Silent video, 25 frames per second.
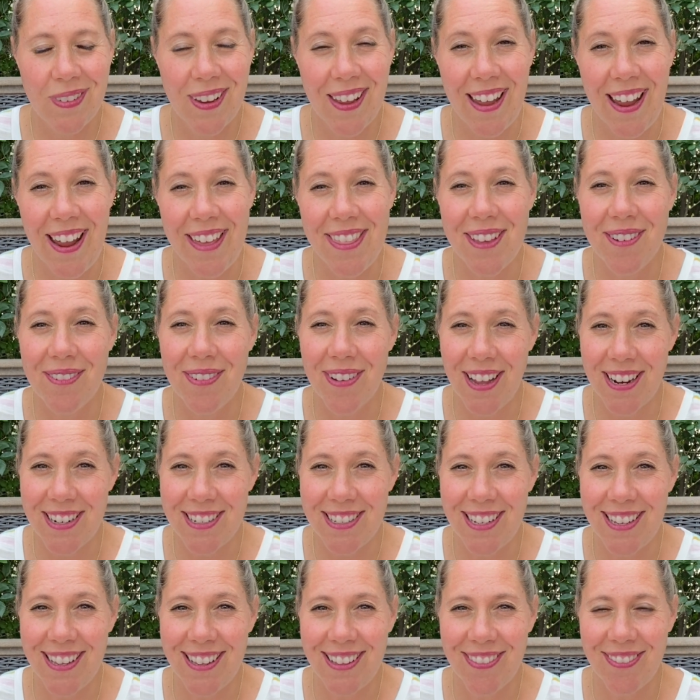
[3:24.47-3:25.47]
I think we
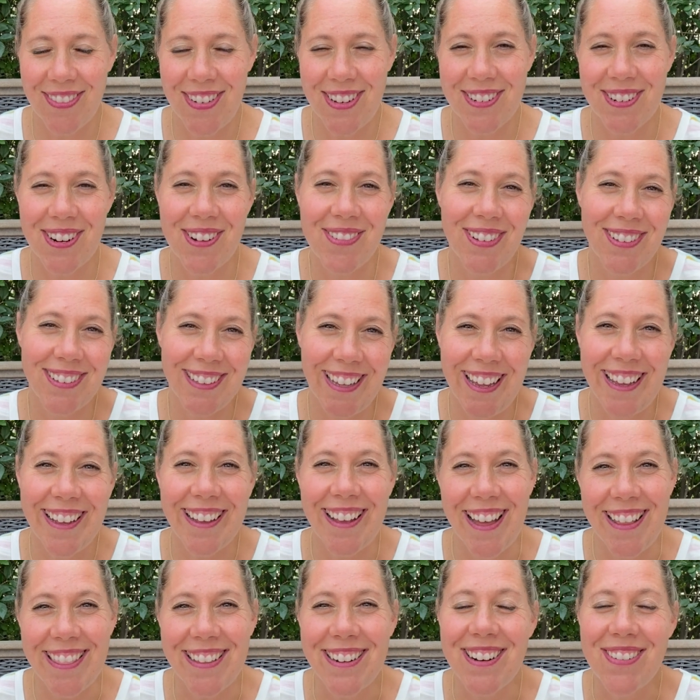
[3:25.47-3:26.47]
actually, we drove all night and
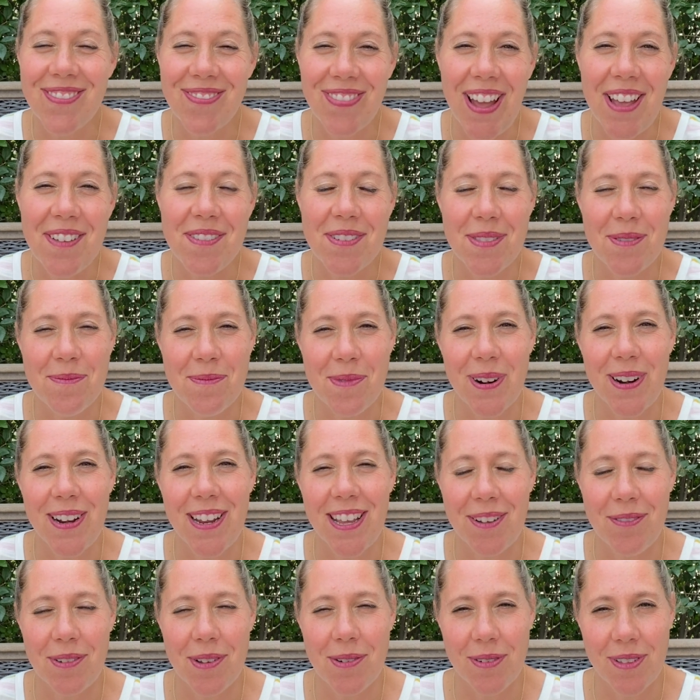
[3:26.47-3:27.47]
got there at five in the
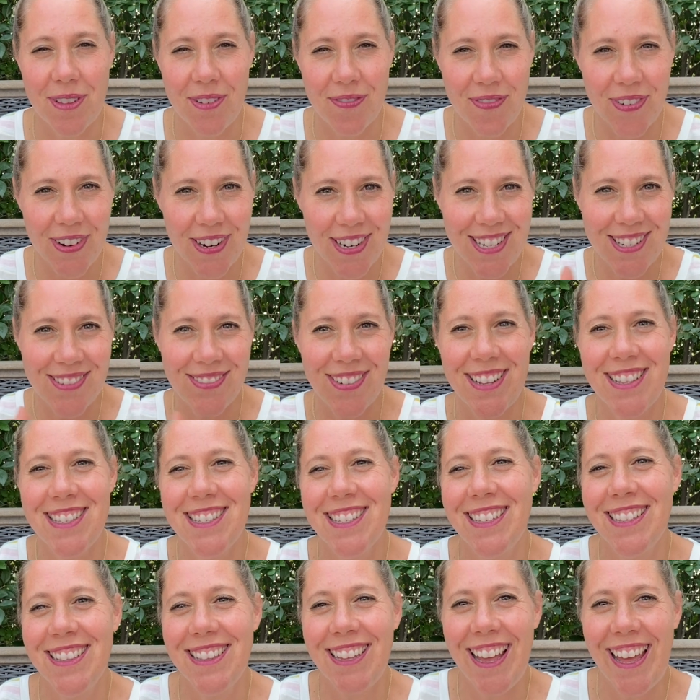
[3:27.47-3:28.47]
morning, and we were the first ones
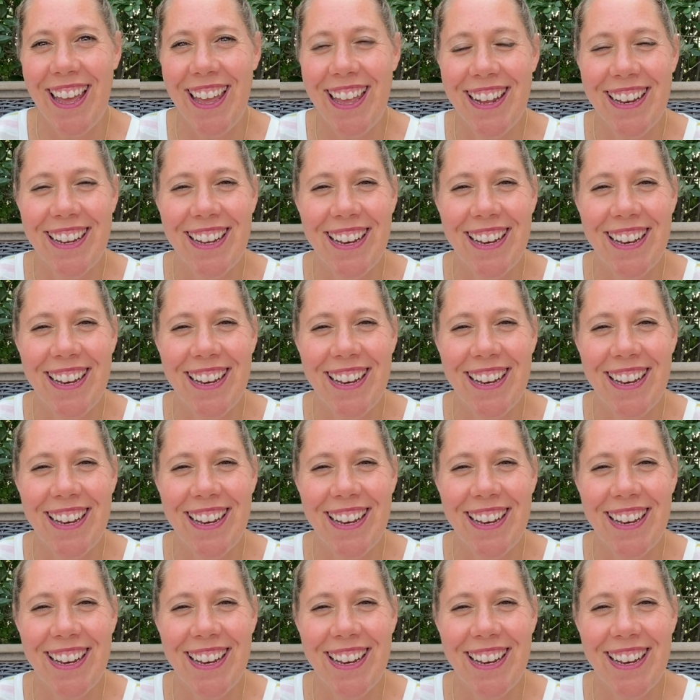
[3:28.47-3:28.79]
in line.